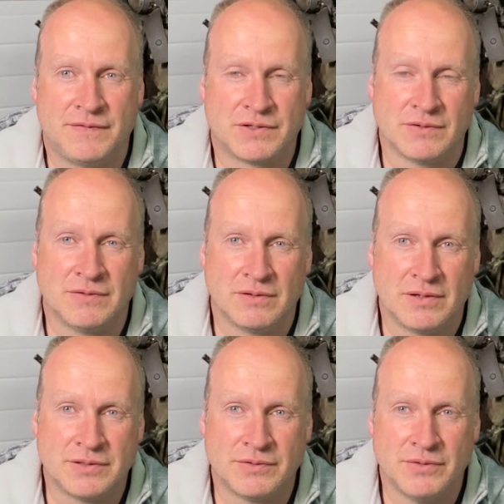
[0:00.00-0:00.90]
so
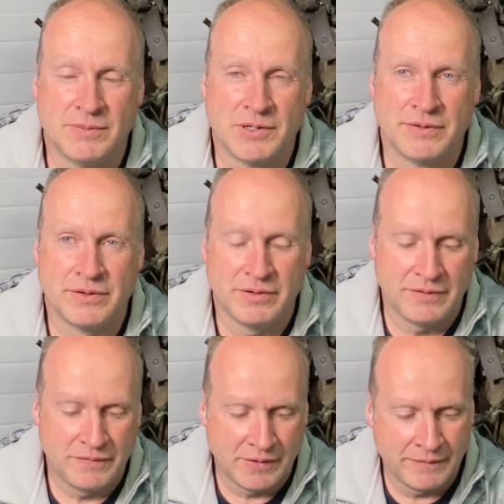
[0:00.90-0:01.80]
lots of room under the
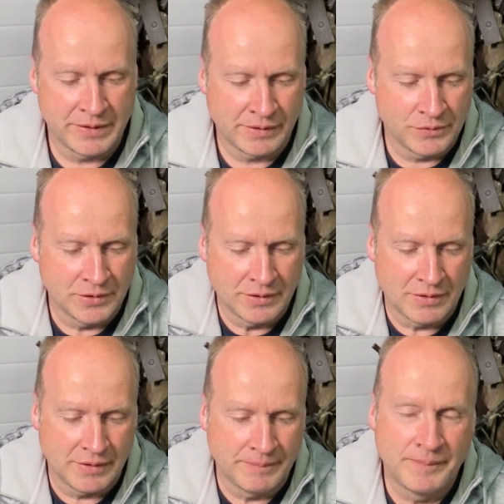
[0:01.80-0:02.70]
hood for everything to work
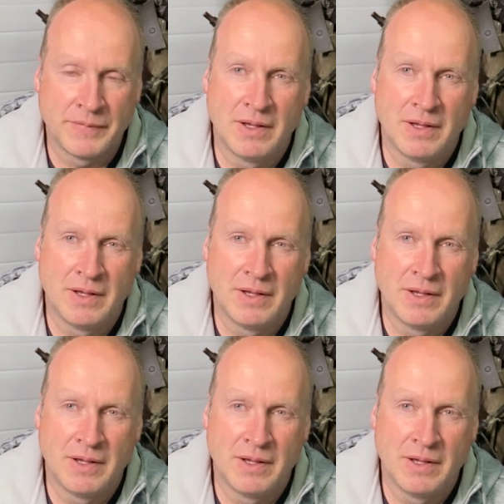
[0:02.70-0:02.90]
on.